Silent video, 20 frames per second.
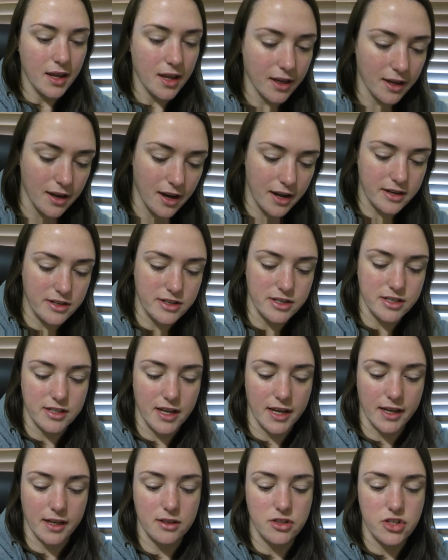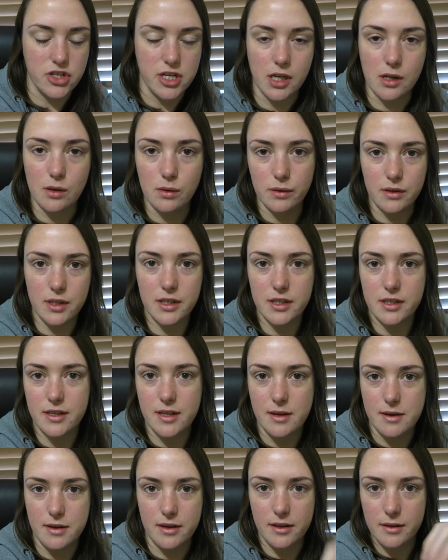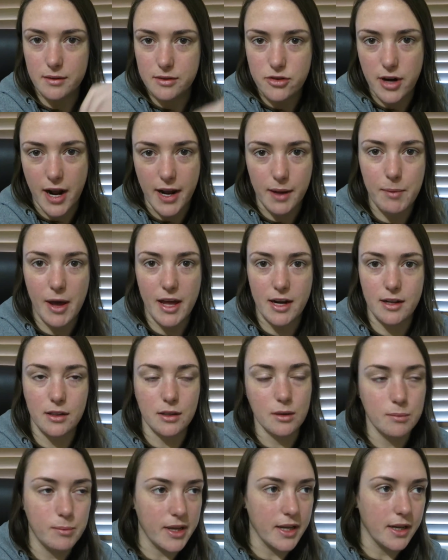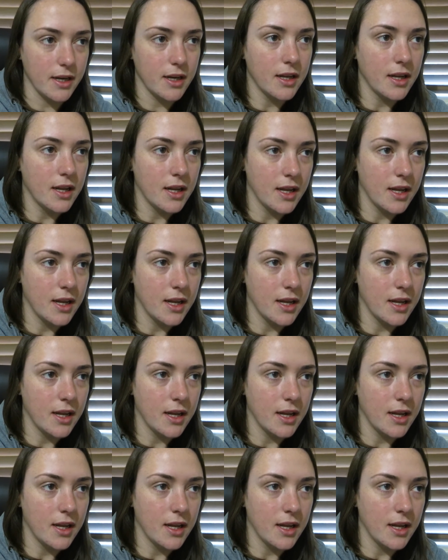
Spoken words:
and kind of just like jiggled the trackpad a little bit.